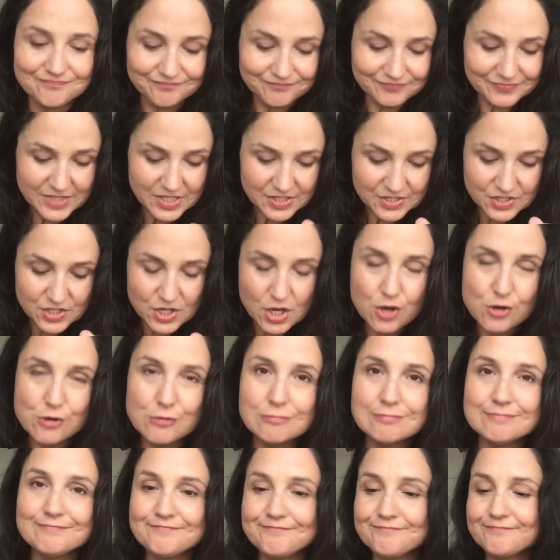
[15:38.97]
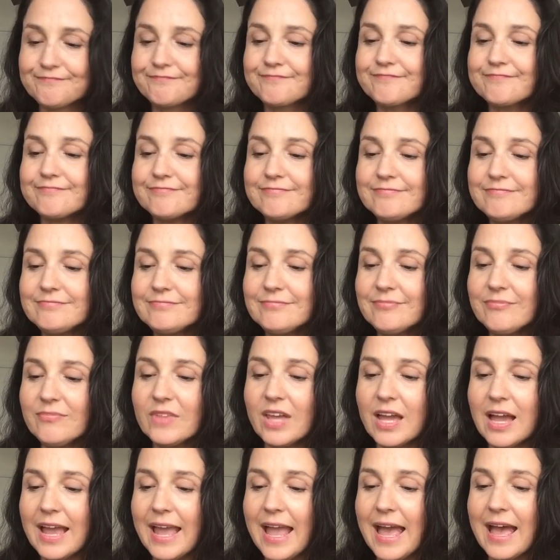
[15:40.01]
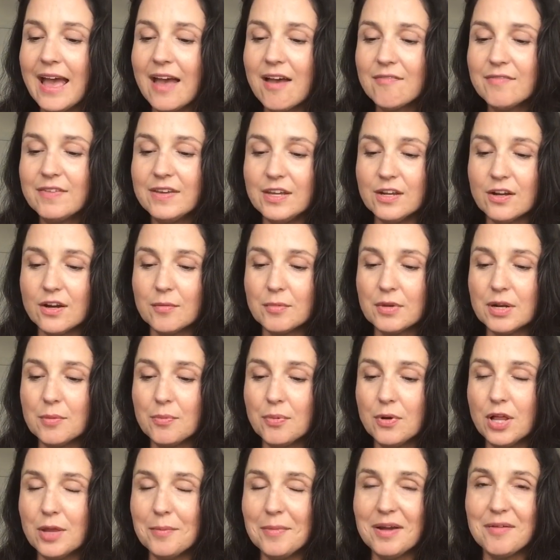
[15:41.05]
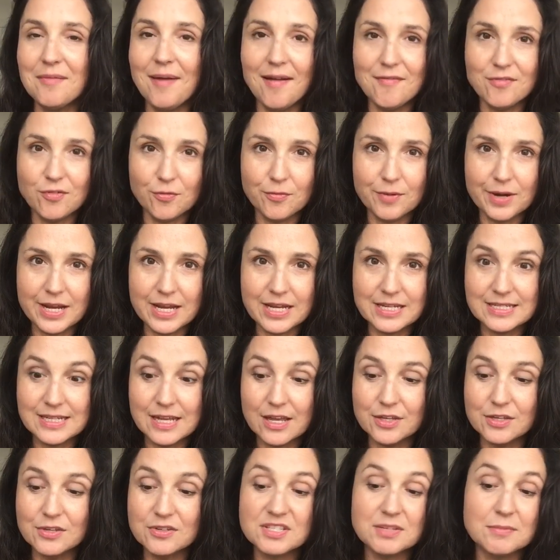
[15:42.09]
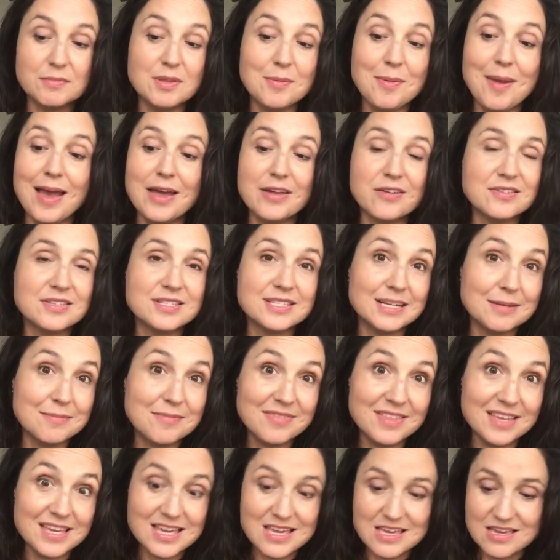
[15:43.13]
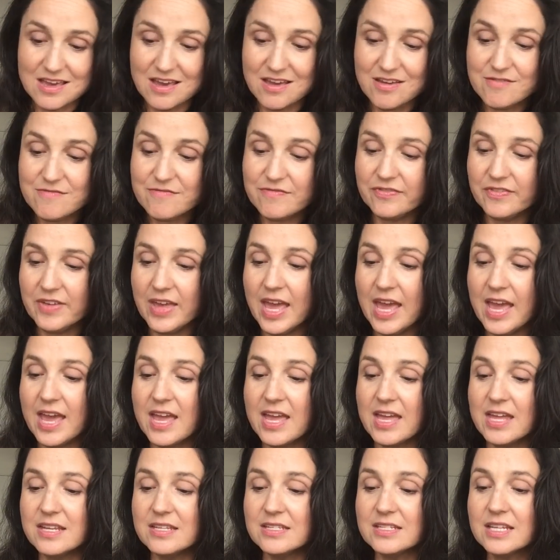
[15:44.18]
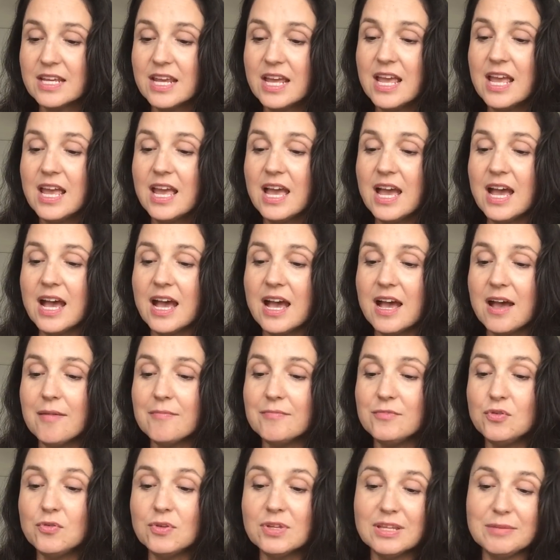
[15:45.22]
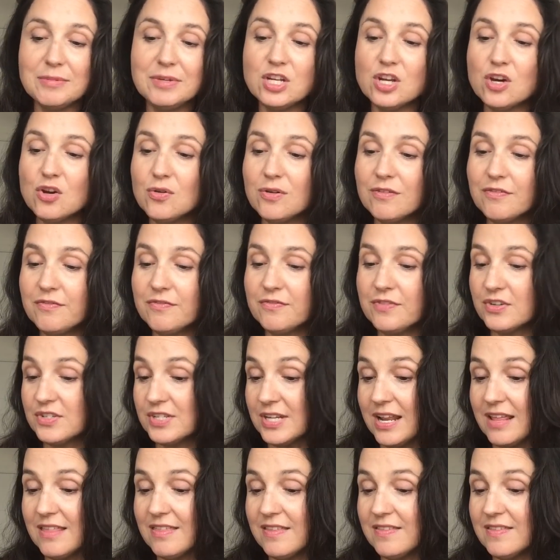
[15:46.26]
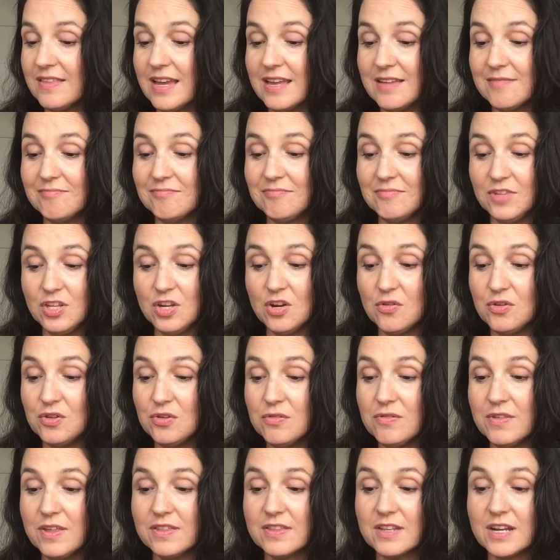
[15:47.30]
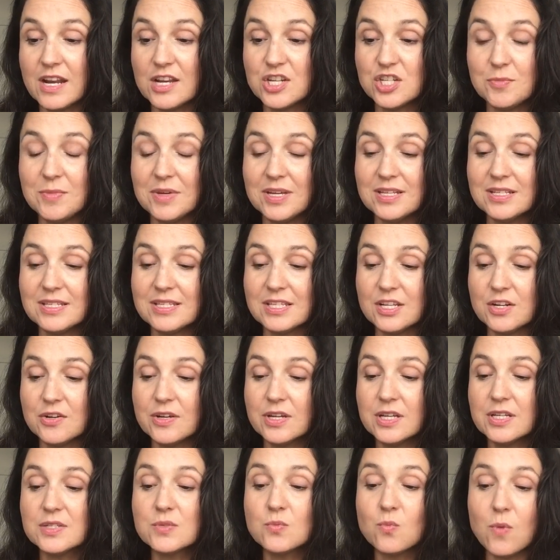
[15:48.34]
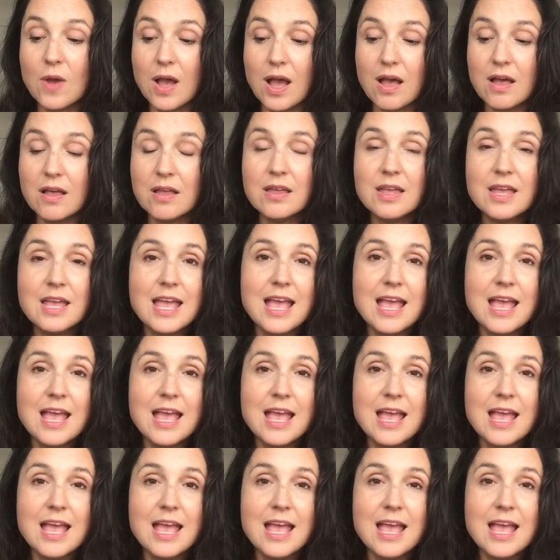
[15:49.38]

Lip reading: So I have here, I'm going to pull up my Ravelry and tell you some of the patterns that I'm thinking of. And you can let me know if there's anything that, you know, you think that I should be considering as well.